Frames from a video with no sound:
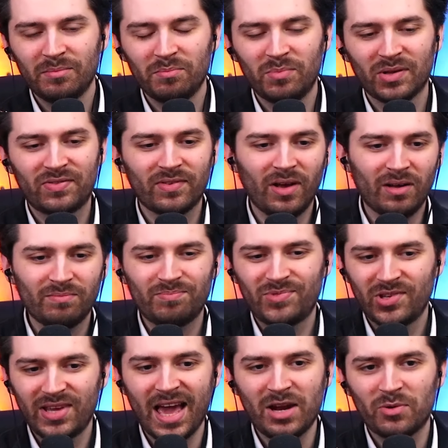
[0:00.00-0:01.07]
But
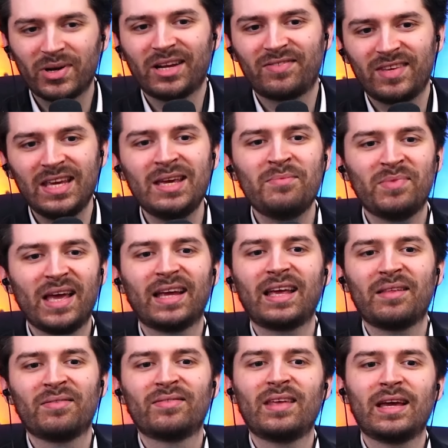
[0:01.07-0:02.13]
together with a team, they
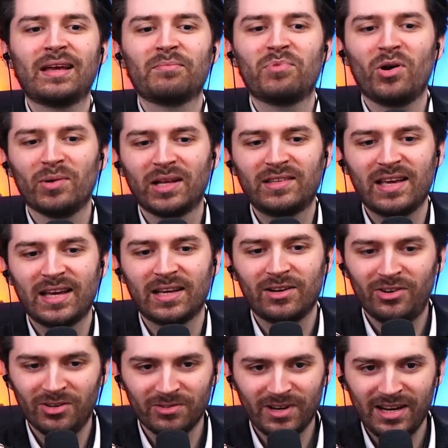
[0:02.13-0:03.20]
can probably take it
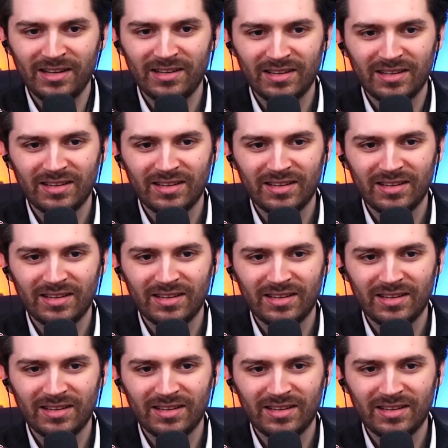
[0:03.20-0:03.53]
on, right?